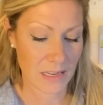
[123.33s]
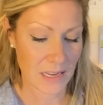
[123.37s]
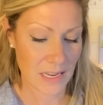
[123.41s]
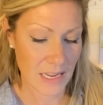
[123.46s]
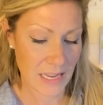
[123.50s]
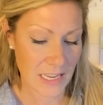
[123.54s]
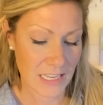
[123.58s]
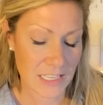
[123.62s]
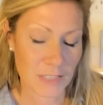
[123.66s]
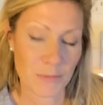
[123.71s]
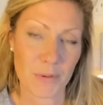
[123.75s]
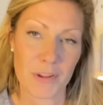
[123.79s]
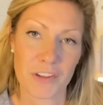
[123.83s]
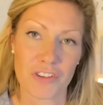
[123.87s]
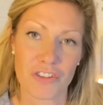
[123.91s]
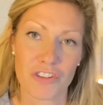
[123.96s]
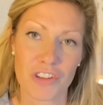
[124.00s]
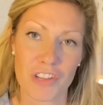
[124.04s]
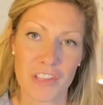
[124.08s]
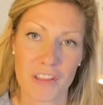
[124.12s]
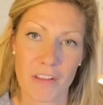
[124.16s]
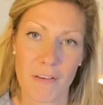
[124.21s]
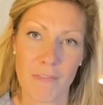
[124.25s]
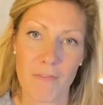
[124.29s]

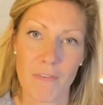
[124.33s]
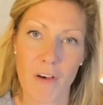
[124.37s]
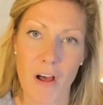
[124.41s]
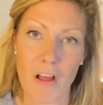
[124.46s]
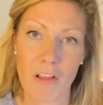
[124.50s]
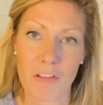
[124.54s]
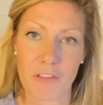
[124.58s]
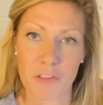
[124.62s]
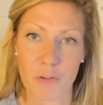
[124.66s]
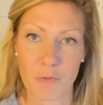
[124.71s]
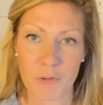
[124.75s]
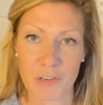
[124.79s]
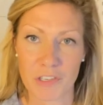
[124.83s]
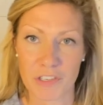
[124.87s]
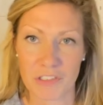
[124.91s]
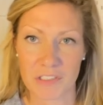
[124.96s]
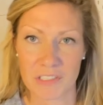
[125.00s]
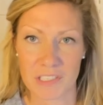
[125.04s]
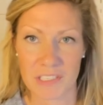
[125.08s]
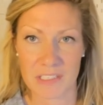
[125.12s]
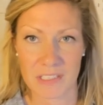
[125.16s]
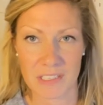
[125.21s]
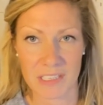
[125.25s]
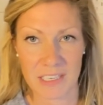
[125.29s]
especially in the fall and the winter
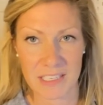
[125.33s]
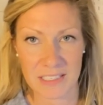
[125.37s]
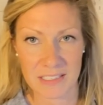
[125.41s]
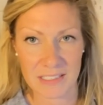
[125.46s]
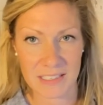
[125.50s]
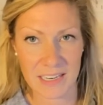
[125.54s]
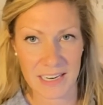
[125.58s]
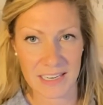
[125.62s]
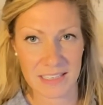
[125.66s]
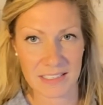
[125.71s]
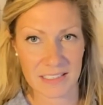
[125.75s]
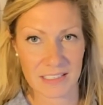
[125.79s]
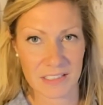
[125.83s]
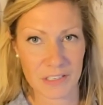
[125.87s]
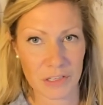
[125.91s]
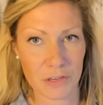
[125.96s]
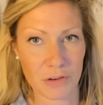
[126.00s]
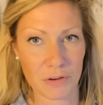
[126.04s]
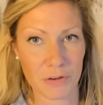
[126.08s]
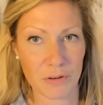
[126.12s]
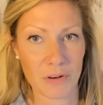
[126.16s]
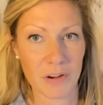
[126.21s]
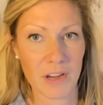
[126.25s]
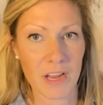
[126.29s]
season, it's nice
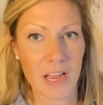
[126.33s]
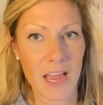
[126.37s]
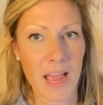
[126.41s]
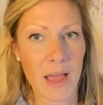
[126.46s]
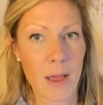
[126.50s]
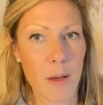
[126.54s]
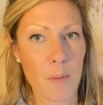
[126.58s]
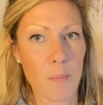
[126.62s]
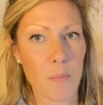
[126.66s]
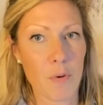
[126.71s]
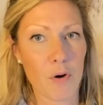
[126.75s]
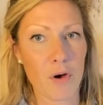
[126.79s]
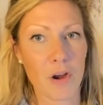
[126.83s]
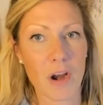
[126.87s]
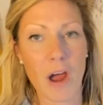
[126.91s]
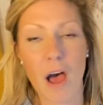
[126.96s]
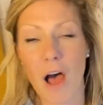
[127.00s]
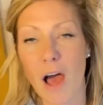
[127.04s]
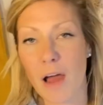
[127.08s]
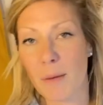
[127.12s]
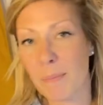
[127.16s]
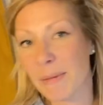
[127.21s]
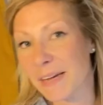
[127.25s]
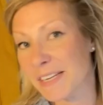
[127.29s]
to put
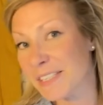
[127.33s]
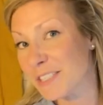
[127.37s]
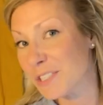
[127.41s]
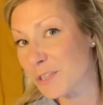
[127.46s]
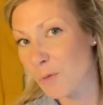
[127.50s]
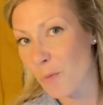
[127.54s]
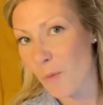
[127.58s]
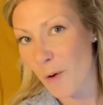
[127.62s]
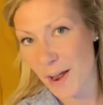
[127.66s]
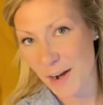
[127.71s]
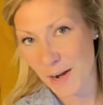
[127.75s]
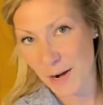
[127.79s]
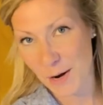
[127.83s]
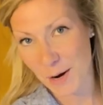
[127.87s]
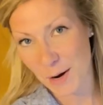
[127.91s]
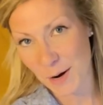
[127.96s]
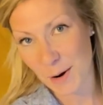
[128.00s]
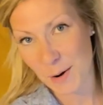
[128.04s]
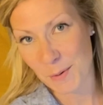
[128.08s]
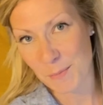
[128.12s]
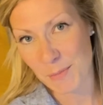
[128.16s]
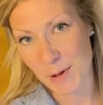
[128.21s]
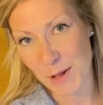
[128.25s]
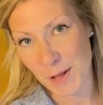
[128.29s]
on my
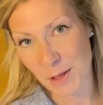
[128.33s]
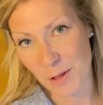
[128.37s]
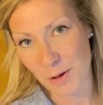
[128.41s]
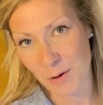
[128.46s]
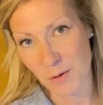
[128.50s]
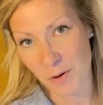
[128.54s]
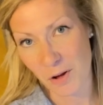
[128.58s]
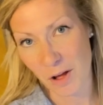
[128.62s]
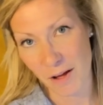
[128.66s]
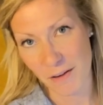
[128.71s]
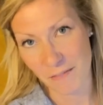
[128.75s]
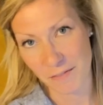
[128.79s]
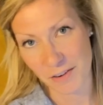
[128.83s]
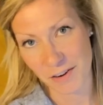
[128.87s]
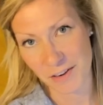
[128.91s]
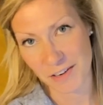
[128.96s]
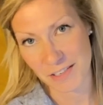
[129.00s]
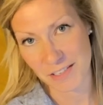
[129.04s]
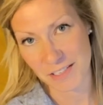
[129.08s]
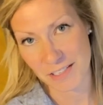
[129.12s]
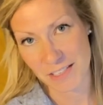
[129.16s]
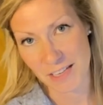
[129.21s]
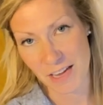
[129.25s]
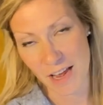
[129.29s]
sweater pillow
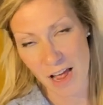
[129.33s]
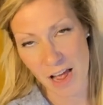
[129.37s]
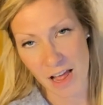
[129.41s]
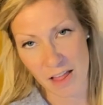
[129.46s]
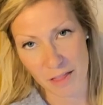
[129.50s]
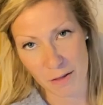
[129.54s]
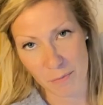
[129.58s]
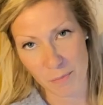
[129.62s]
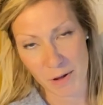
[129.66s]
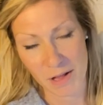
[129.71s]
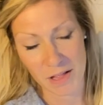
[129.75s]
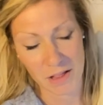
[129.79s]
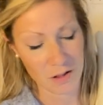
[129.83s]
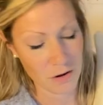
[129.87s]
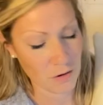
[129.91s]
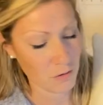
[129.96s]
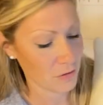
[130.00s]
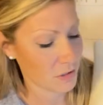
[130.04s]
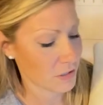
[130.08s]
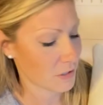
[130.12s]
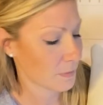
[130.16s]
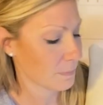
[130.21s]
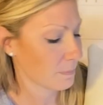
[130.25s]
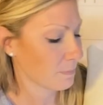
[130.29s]
covers on the
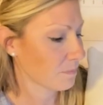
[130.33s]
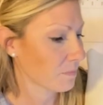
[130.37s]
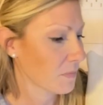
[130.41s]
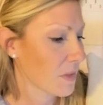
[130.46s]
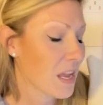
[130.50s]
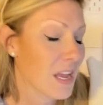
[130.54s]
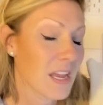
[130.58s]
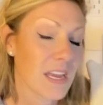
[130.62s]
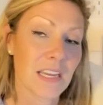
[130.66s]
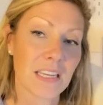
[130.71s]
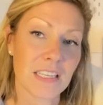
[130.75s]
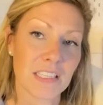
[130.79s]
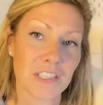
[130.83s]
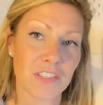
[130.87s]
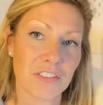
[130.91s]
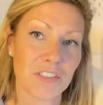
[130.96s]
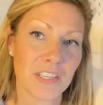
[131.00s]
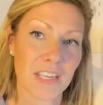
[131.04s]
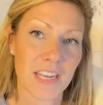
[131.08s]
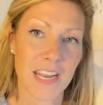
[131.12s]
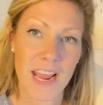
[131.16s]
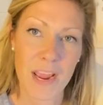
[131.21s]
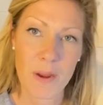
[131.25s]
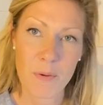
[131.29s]
pillows. So
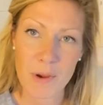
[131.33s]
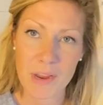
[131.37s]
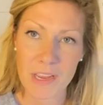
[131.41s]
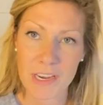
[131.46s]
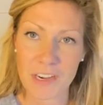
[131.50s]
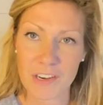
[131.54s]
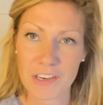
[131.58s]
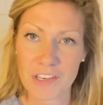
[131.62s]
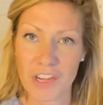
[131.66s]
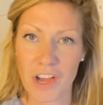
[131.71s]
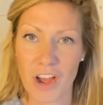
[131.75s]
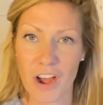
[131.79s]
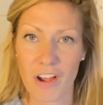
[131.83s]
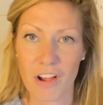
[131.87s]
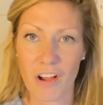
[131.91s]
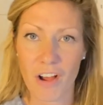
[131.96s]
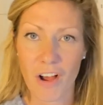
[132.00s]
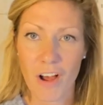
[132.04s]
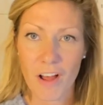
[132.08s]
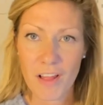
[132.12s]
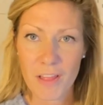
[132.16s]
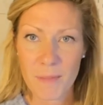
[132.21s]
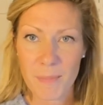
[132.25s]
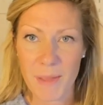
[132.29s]
today we're gonna talk
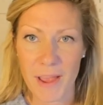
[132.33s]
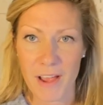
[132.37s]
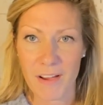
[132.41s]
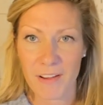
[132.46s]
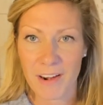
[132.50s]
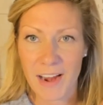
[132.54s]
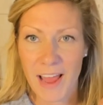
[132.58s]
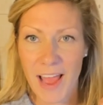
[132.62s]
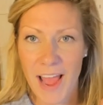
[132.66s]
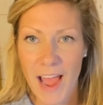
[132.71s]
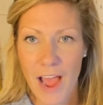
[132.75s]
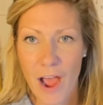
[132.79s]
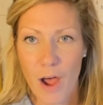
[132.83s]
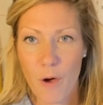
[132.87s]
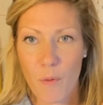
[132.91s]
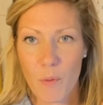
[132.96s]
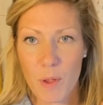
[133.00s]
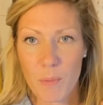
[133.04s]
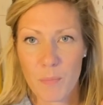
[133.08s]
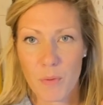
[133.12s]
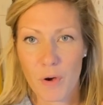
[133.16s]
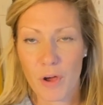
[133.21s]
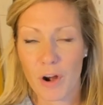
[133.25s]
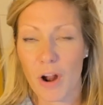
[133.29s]
all about how
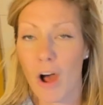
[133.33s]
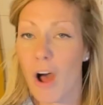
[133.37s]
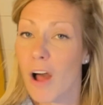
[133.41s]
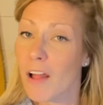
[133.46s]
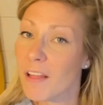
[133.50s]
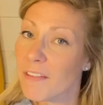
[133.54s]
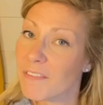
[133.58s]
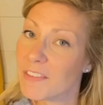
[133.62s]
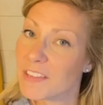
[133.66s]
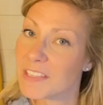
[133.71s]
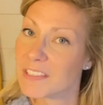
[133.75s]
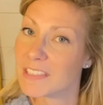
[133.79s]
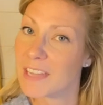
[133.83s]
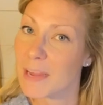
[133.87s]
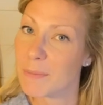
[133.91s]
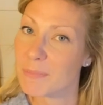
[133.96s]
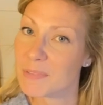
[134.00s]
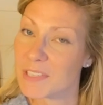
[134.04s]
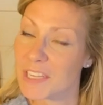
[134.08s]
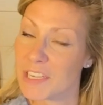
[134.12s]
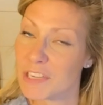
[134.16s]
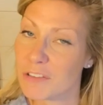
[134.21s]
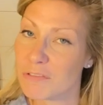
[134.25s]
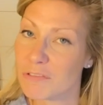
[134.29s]
we put all of the
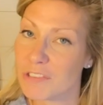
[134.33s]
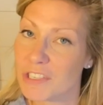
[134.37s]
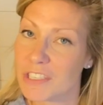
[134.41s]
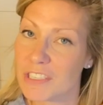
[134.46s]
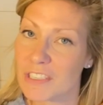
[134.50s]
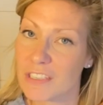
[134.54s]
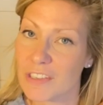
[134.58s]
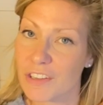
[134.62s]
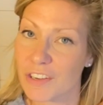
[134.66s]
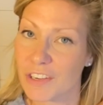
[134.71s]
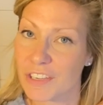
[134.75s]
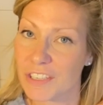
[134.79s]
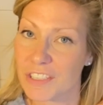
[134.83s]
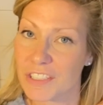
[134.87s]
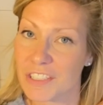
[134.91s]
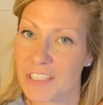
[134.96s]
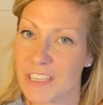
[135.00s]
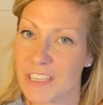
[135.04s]
steps that you just learned